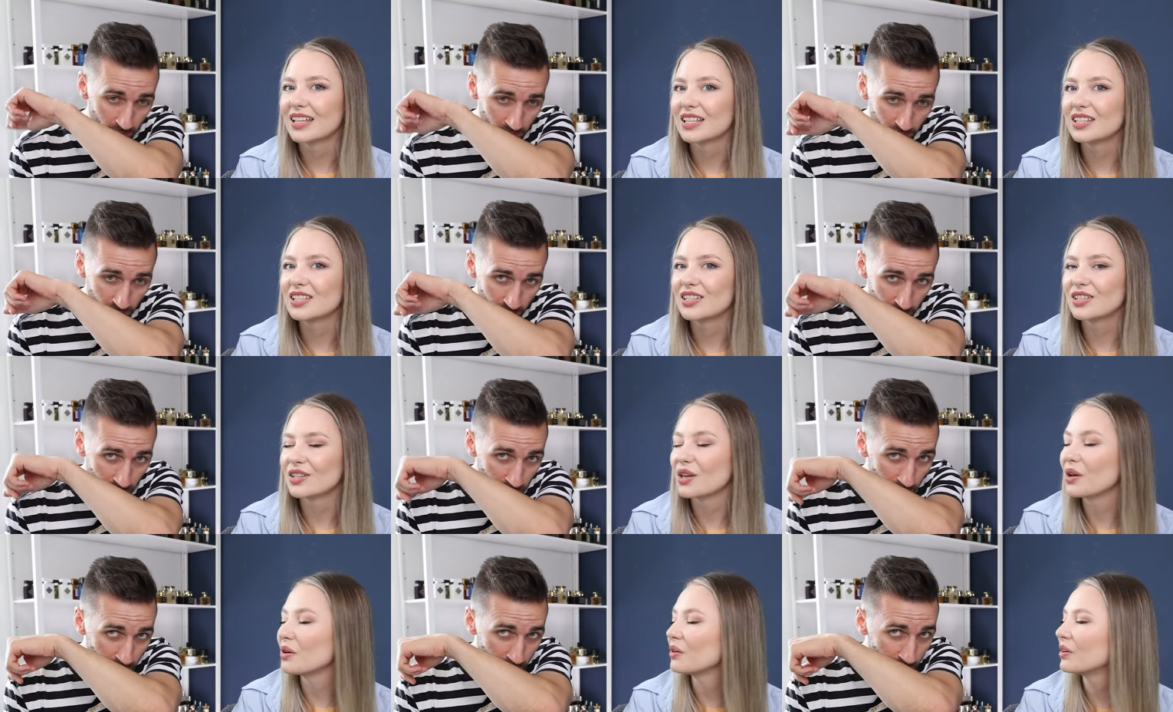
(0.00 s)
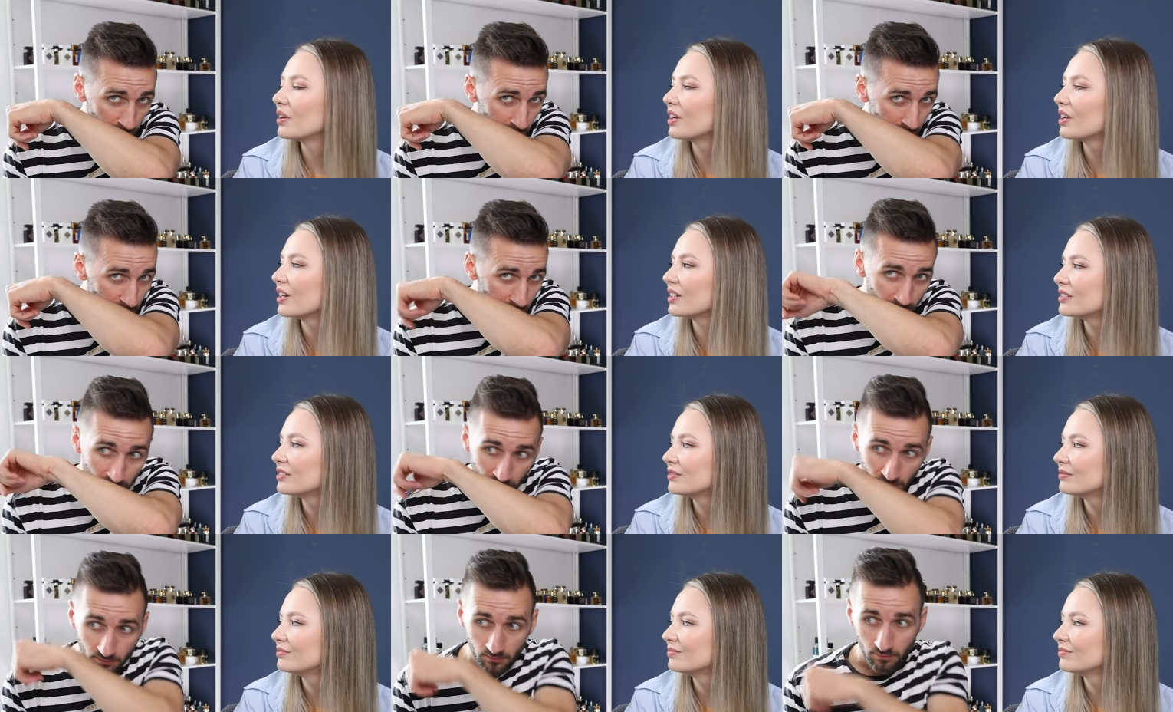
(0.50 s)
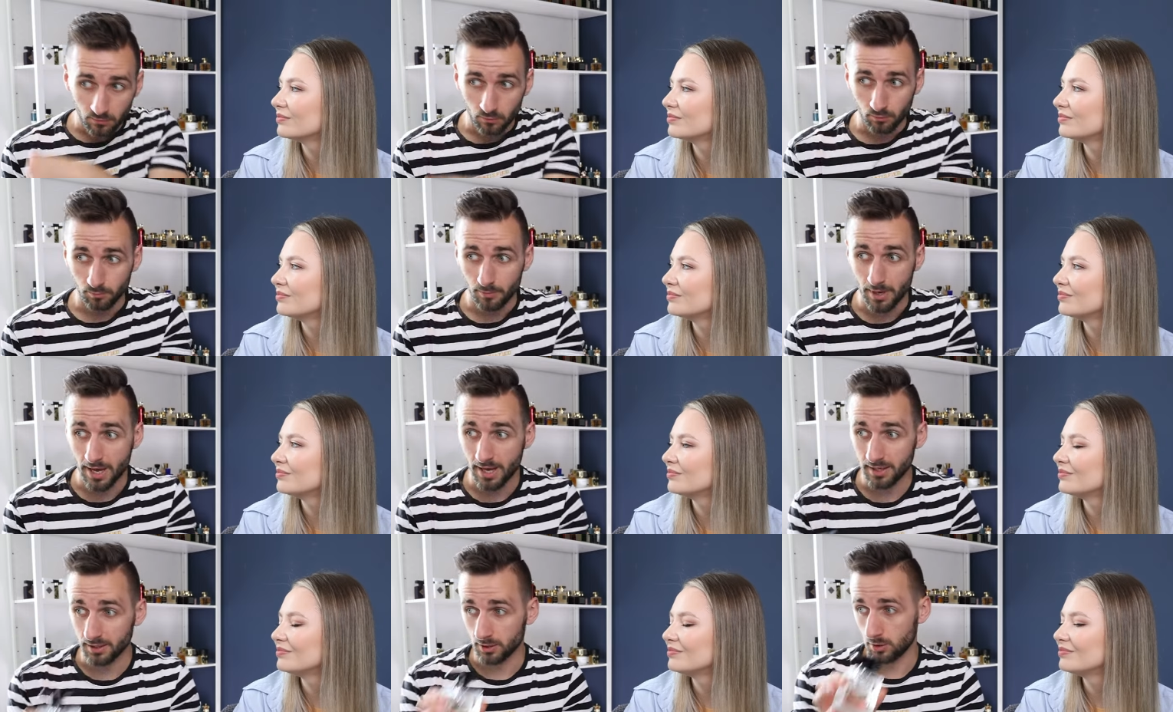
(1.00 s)
Speaker 1: it's so good.
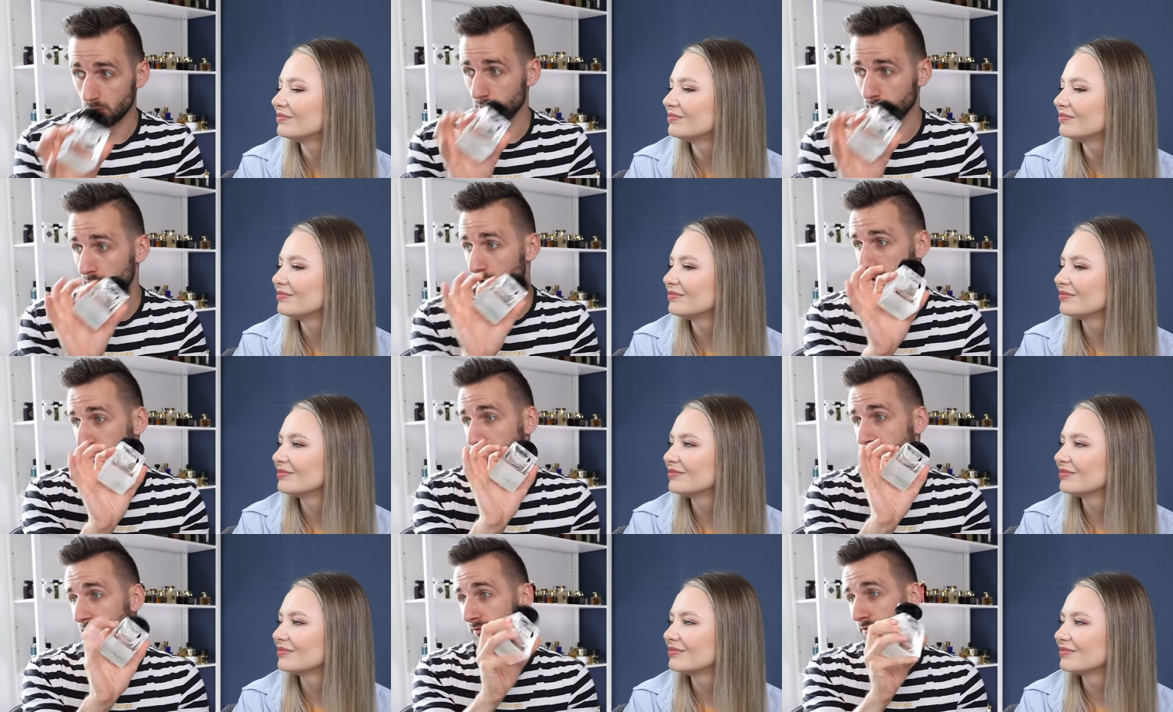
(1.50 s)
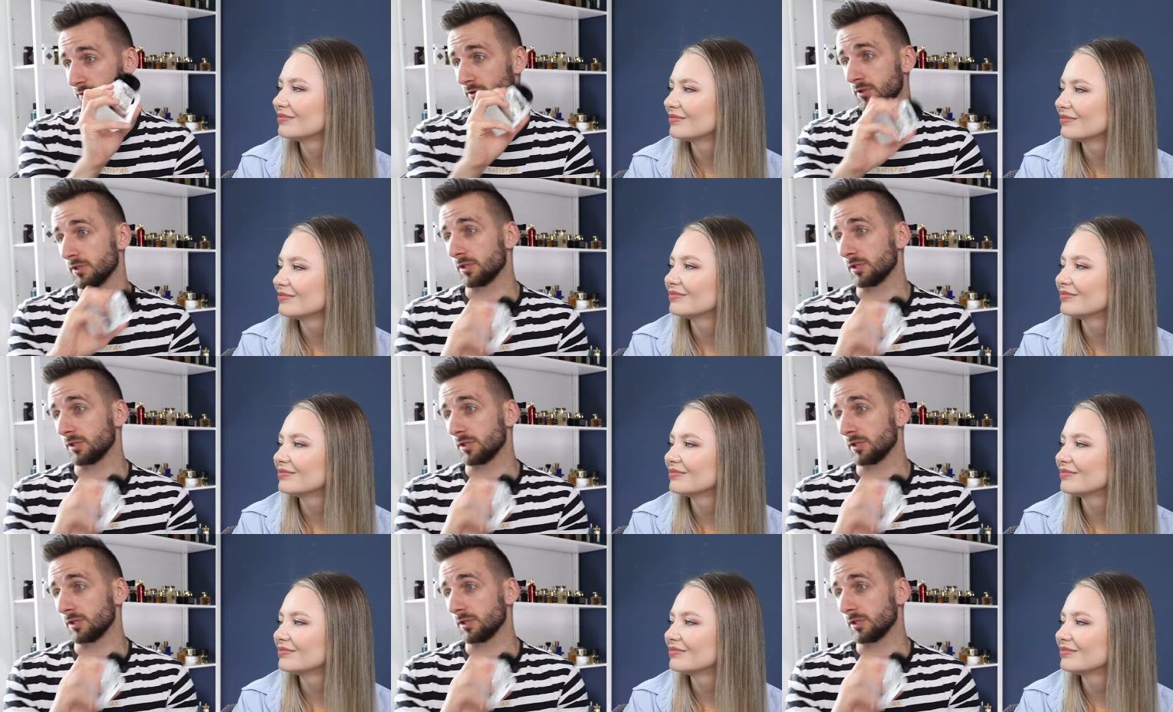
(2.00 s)
Speaker 2: Men go crazy for